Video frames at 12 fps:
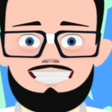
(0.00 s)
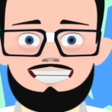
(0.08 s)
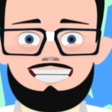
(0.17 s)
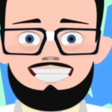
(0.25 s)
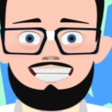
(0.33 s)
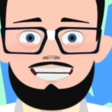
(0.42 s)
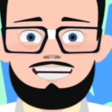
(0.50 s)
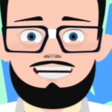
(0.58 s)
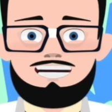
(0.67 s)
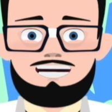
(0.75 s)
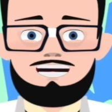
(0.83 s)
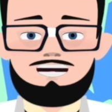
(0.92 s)
differential
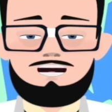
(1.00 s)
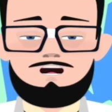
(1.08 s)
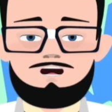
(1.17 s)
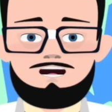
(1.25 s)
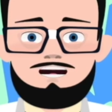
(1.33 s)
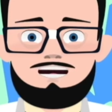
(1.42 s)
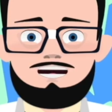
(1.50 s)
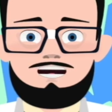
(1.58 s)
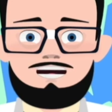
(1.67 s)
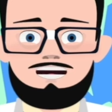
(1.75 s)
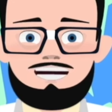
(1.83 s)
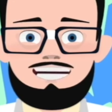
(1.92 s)
works.
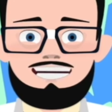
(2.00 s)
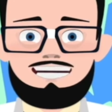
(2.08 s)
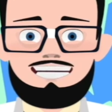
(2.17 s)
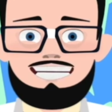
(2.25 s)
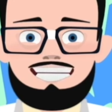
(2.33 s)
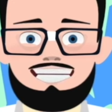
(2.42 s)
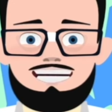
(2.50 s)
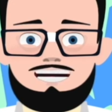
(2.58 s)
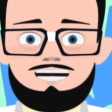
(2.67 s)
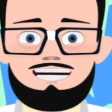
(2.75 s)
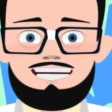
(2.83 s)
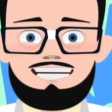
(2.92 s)
So there you have it,
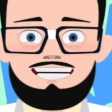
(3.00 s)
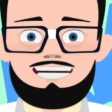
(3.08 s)
guys.